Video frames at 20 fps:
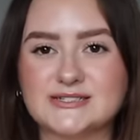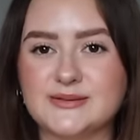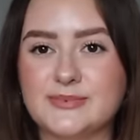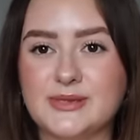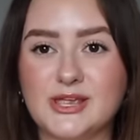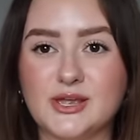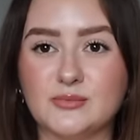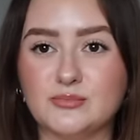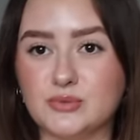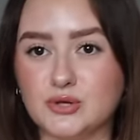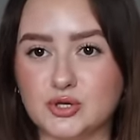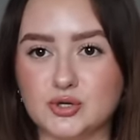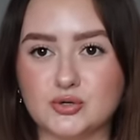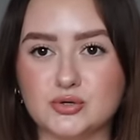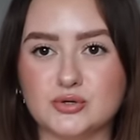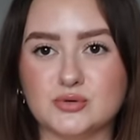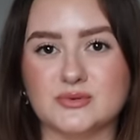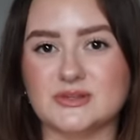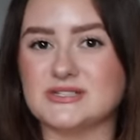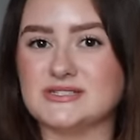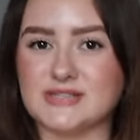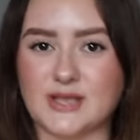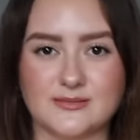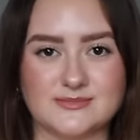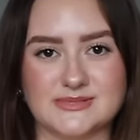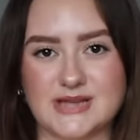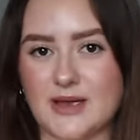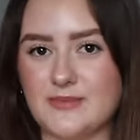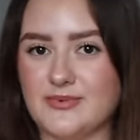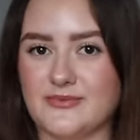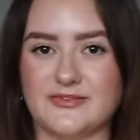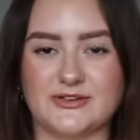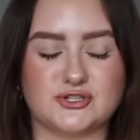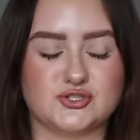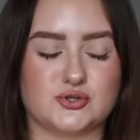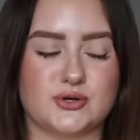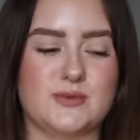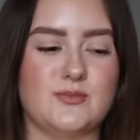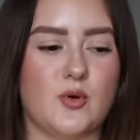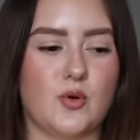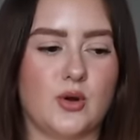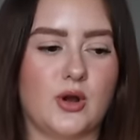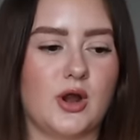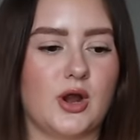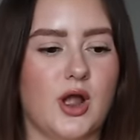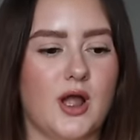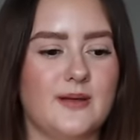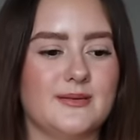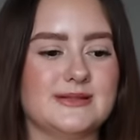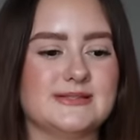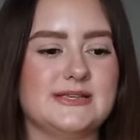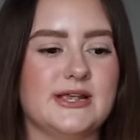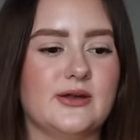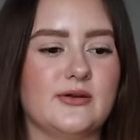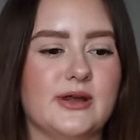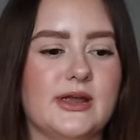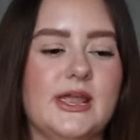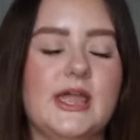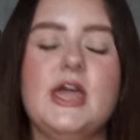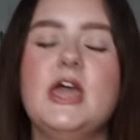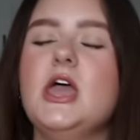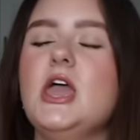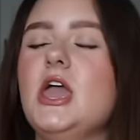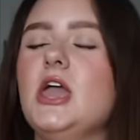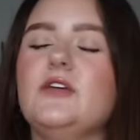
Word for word: to be imbued with some type of extreme horror commentary.